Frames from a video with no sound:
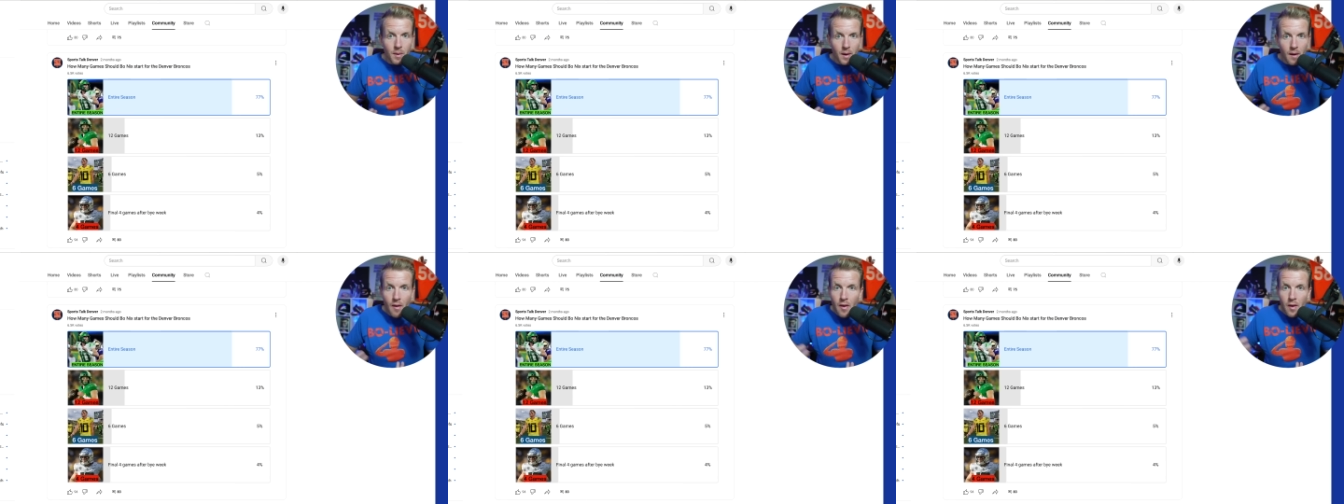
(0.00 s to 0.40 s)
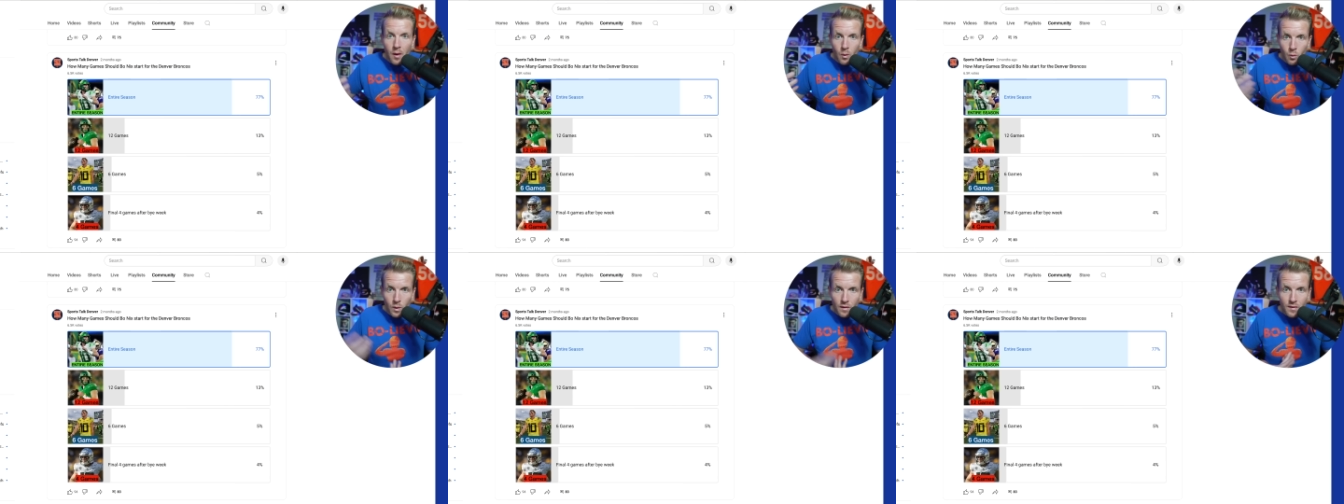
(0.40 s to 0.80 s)
But
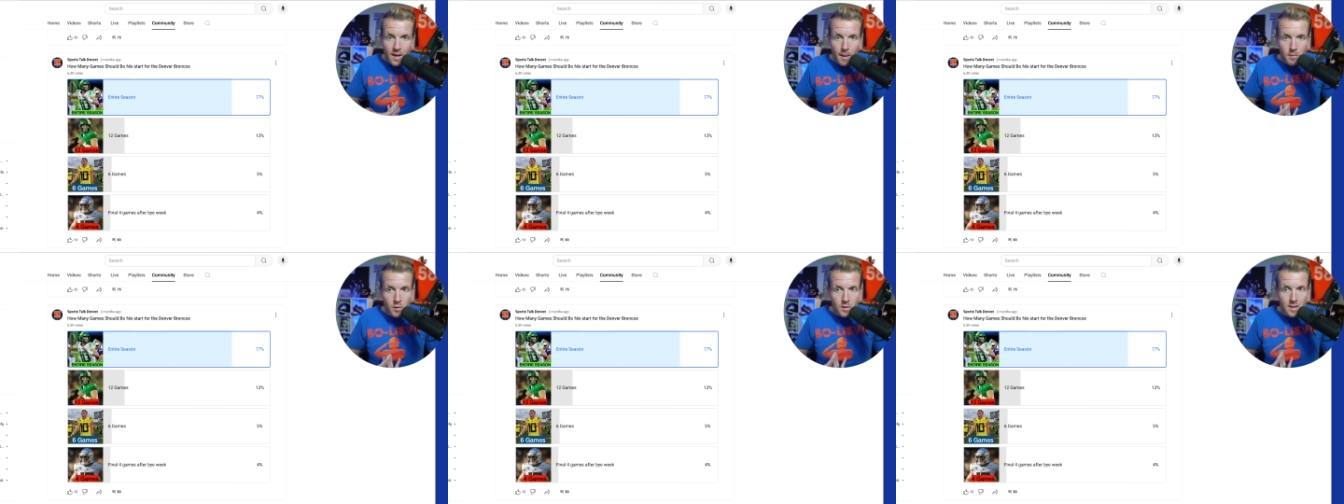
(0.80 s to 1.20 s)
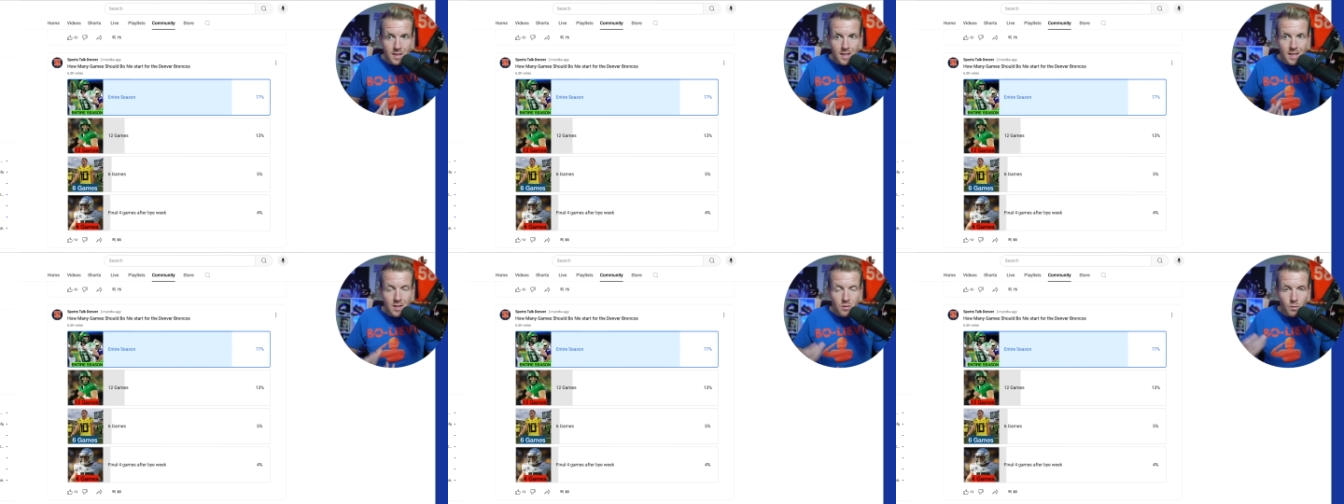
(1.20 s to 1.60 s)
we've kept
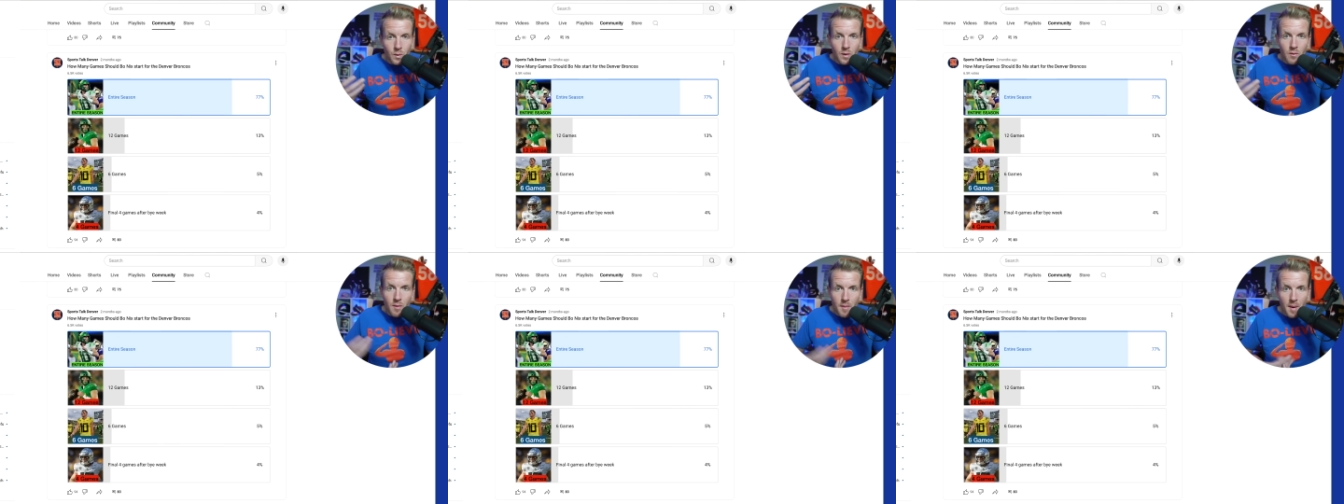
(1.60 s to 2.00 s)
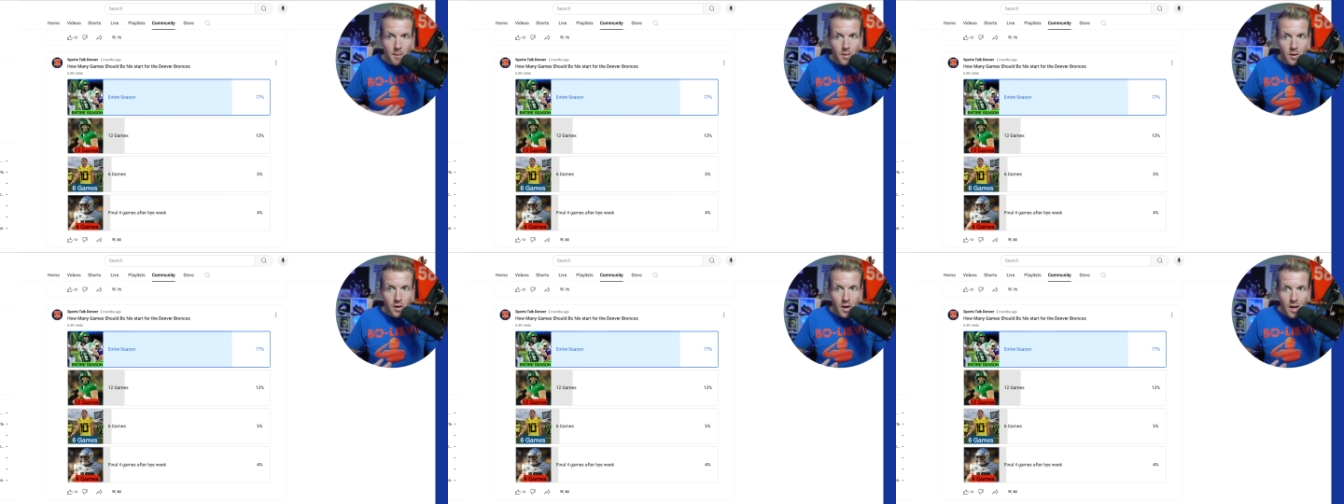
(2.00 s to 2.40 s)
receipts. We
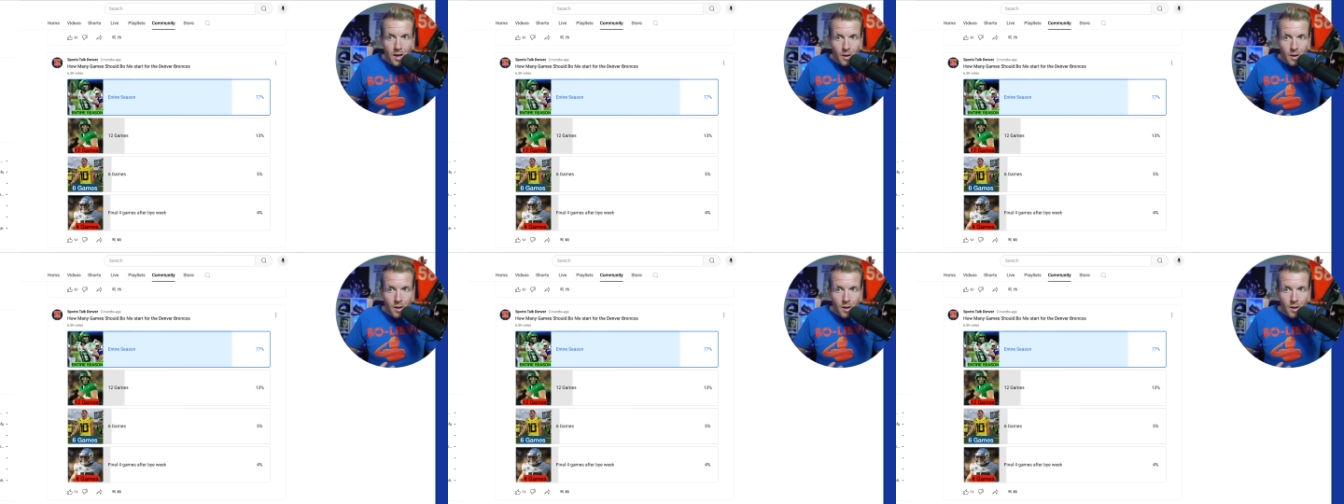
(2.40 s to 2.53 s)
remember